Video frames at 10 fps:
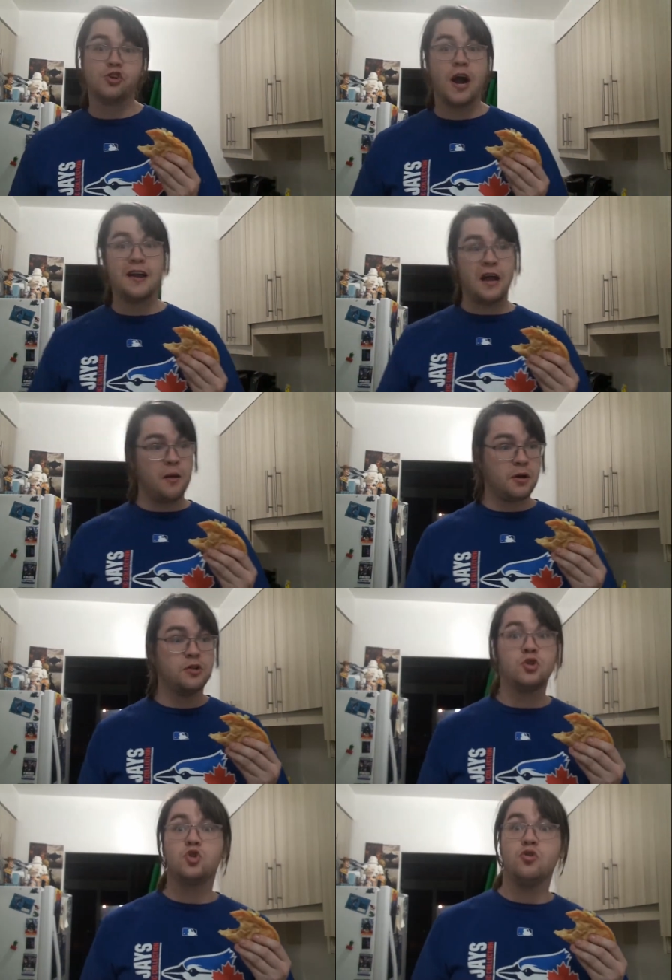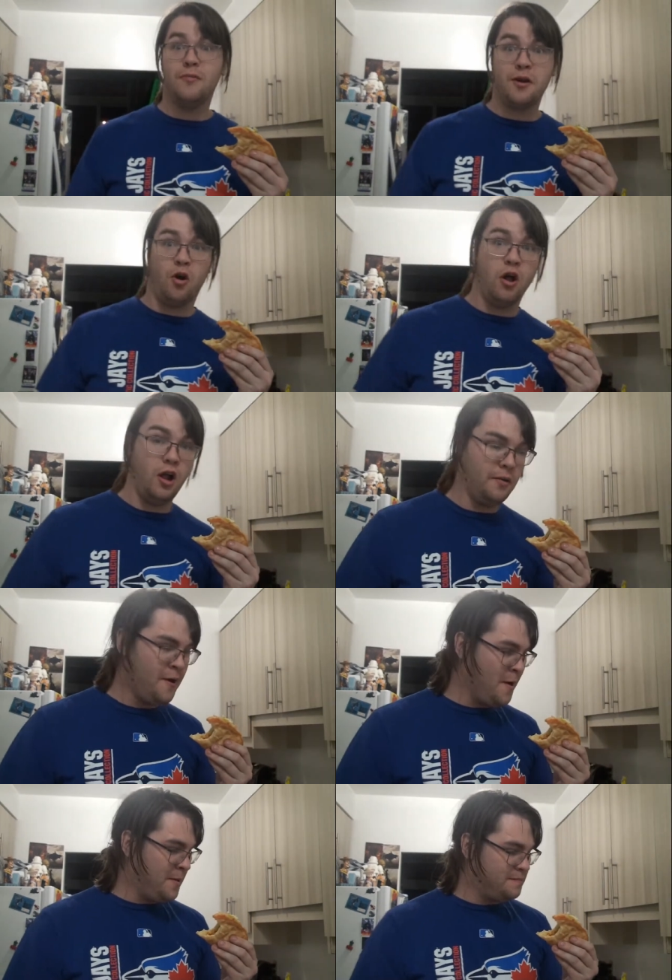try to consume it
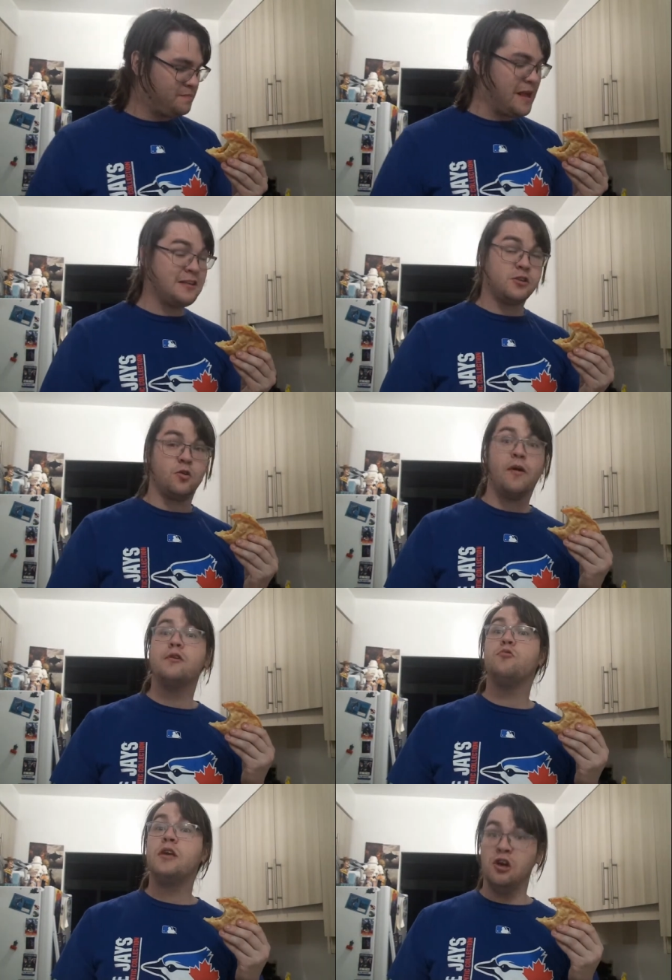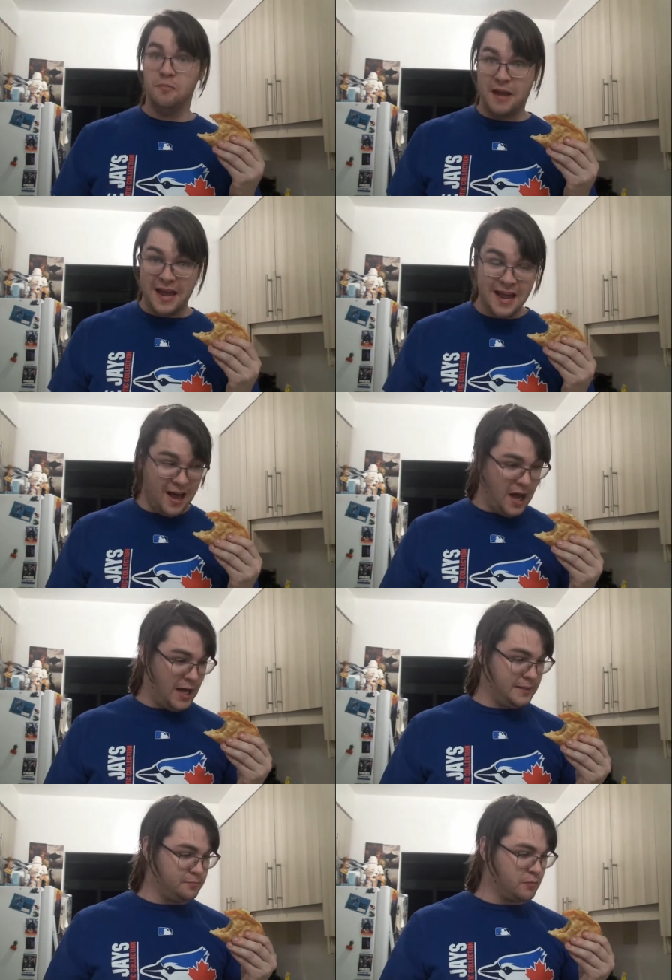all. It's going to kill me,
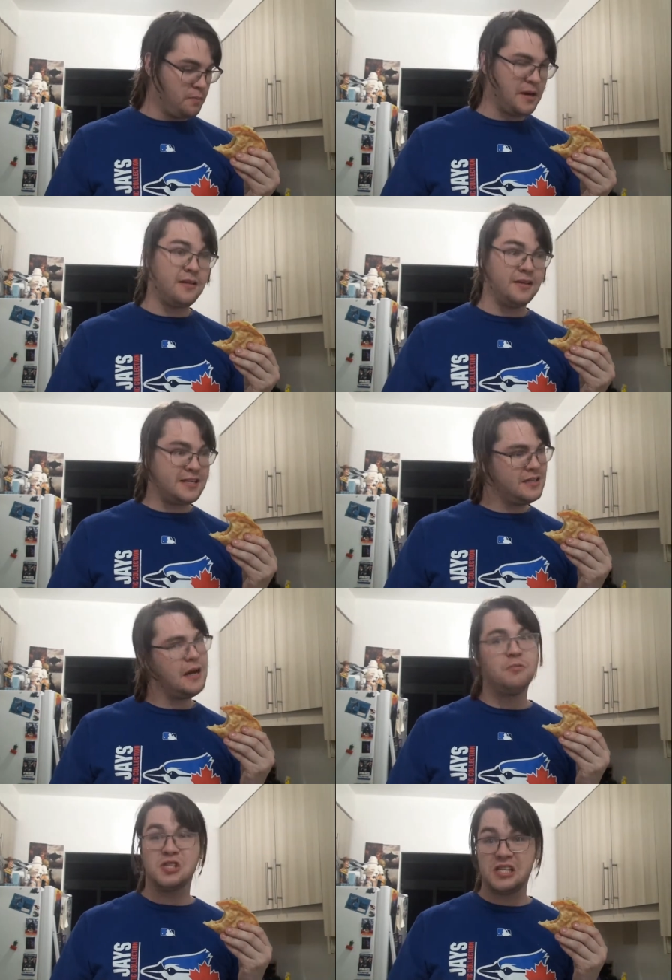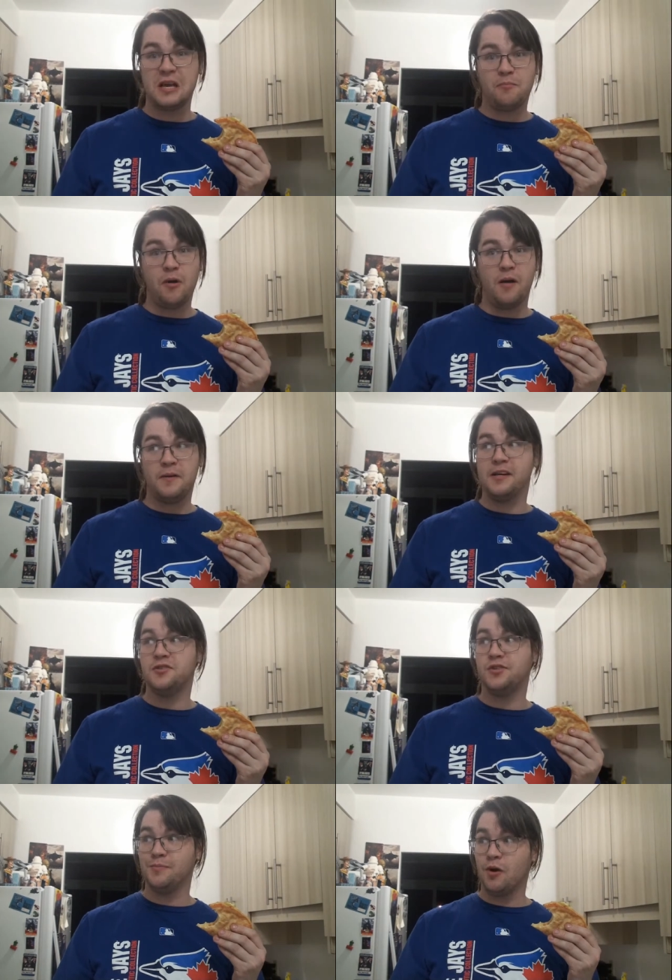um, but at least I will sleep well
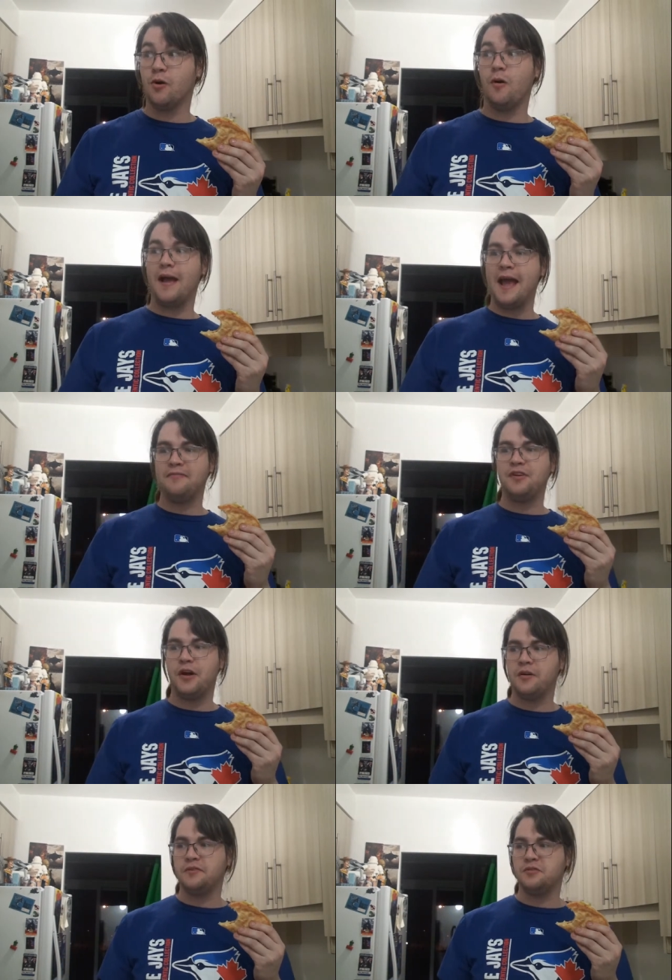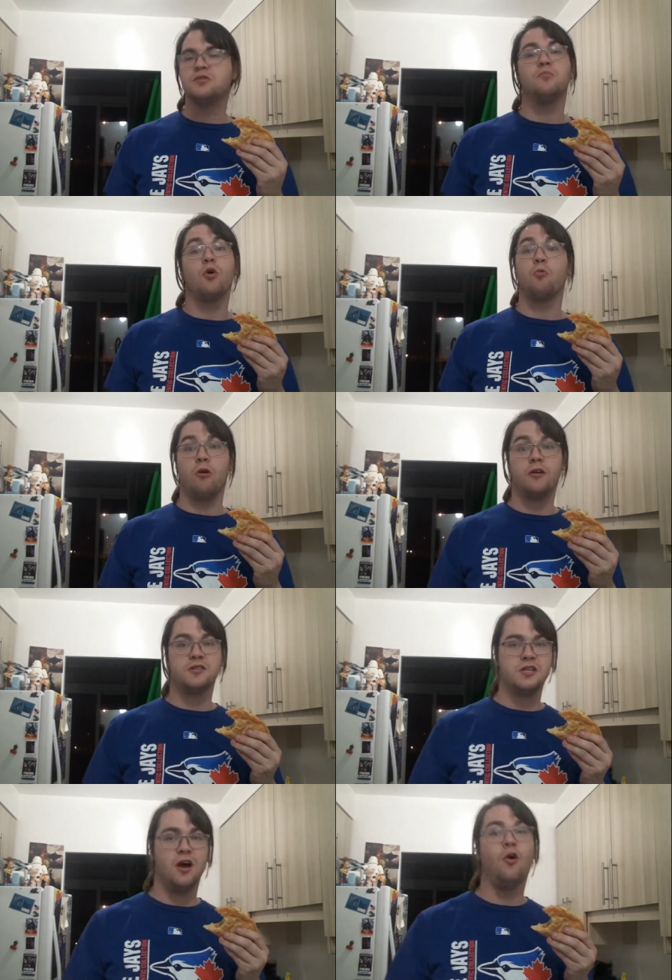because tomorrow I have to do some more work.
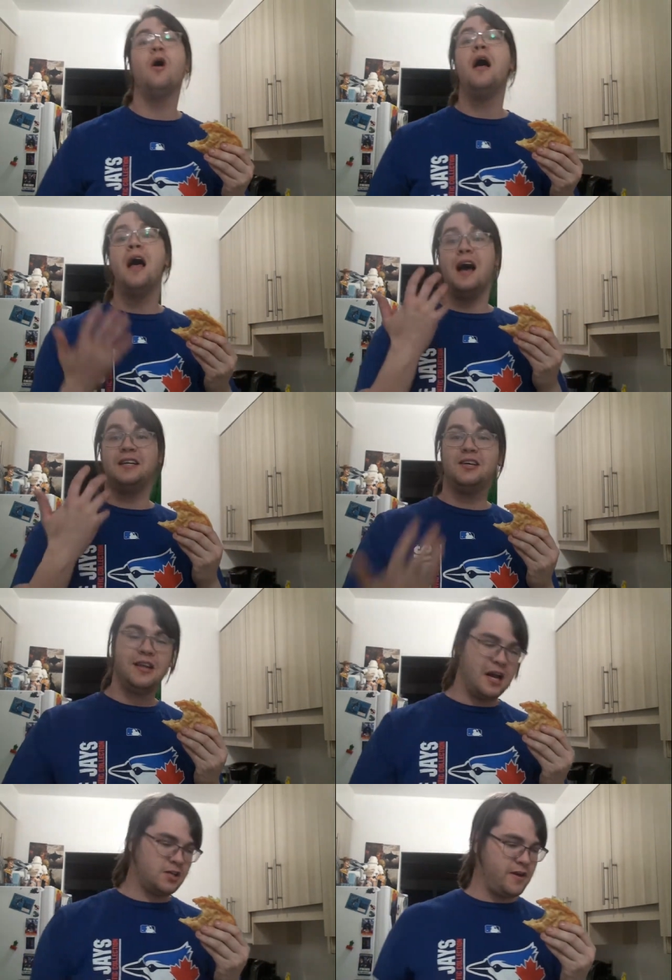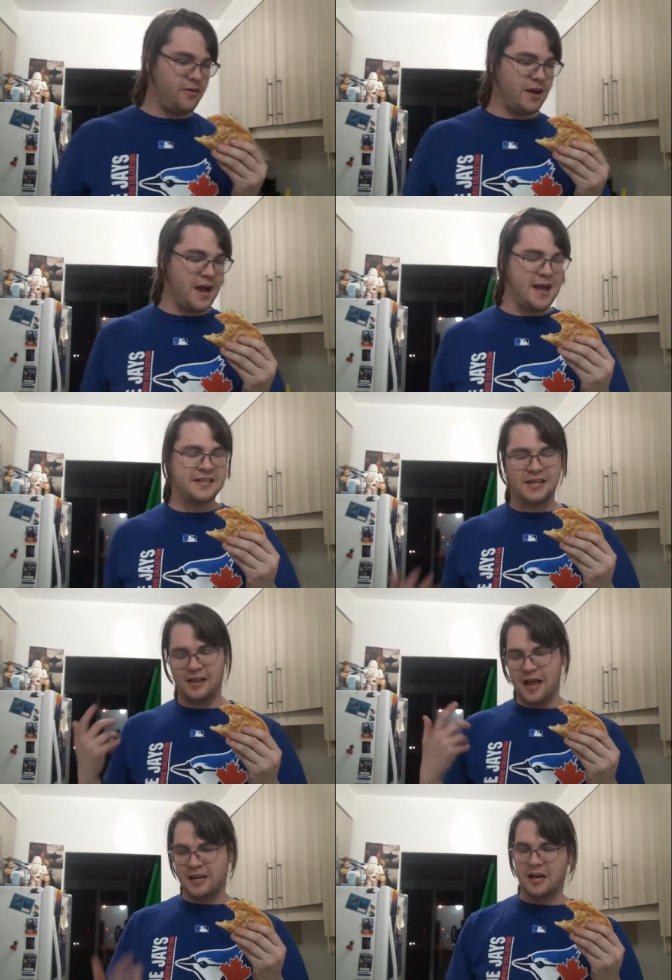So until the next video, guys,
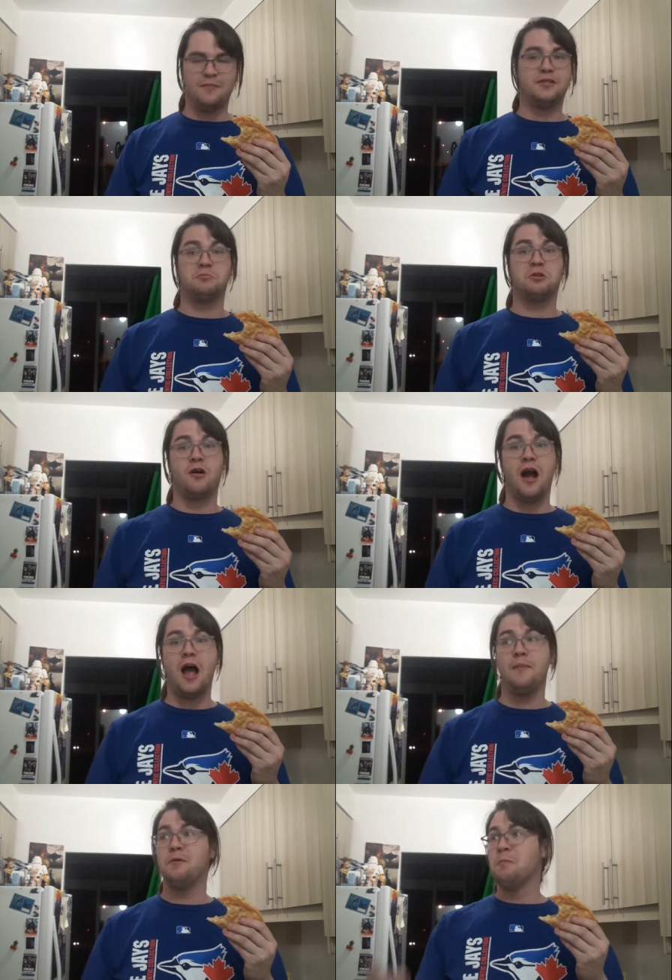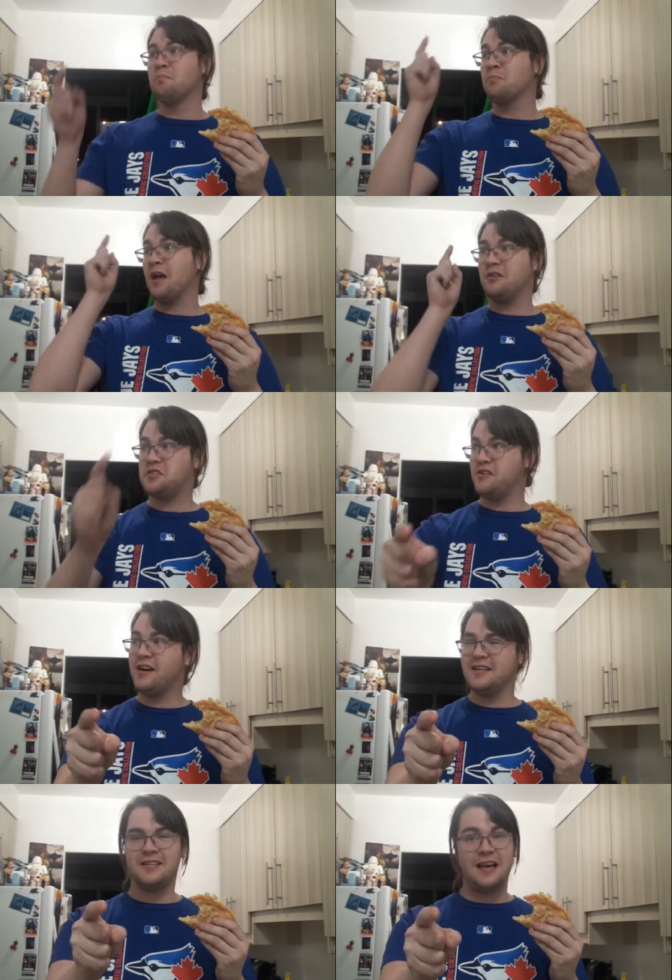like, comment, subscribe. I'll see you
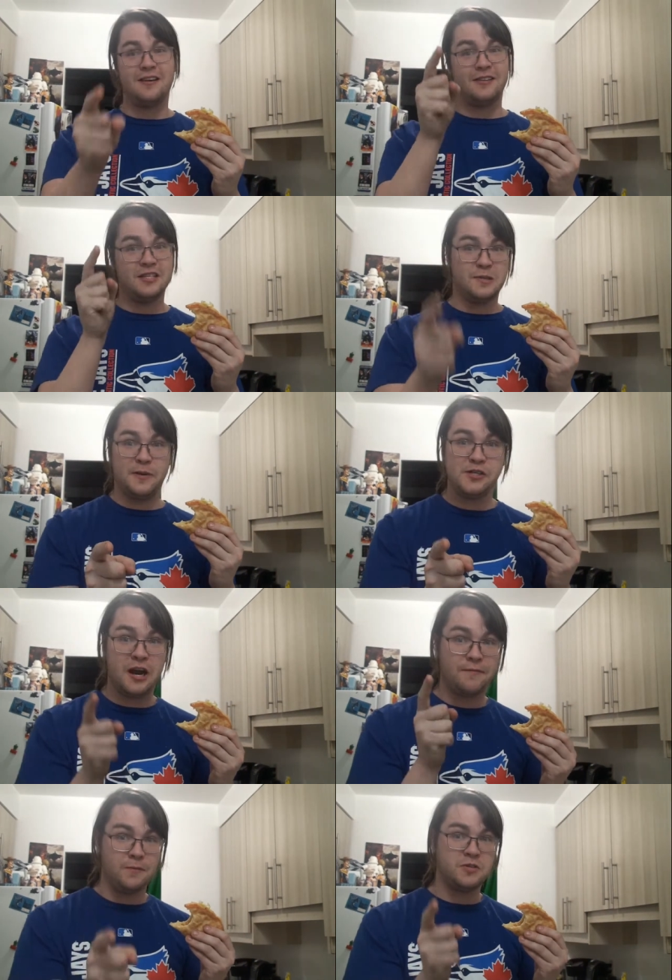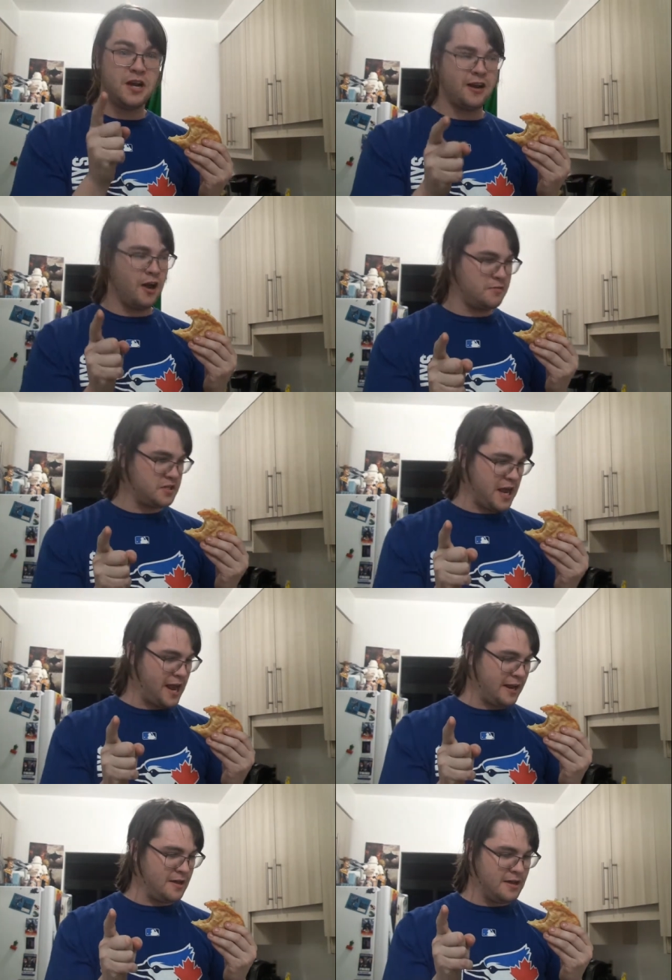guys later. This is Big Jack Film signing off
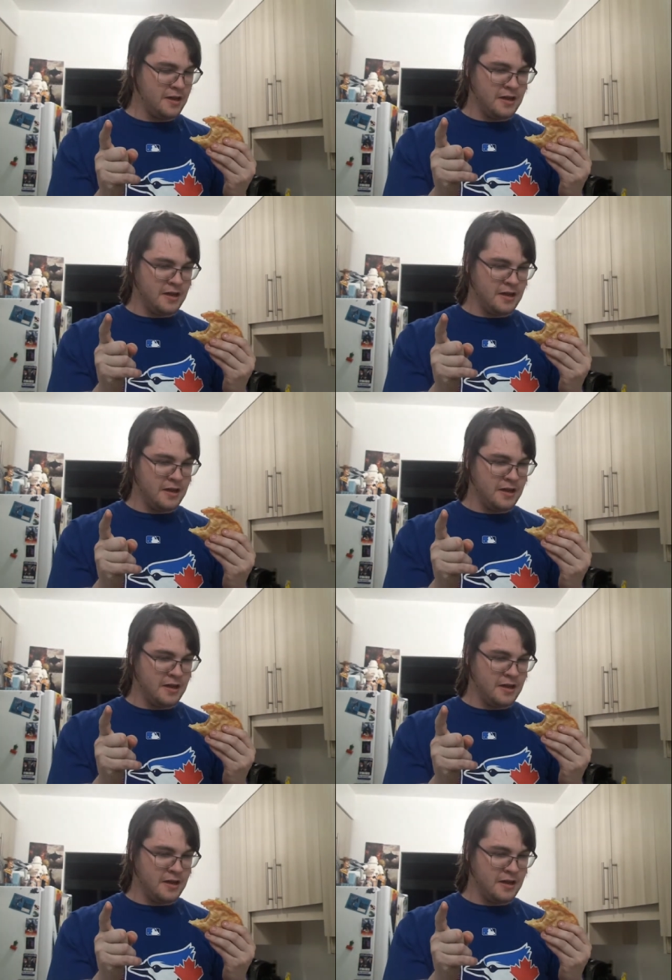saying,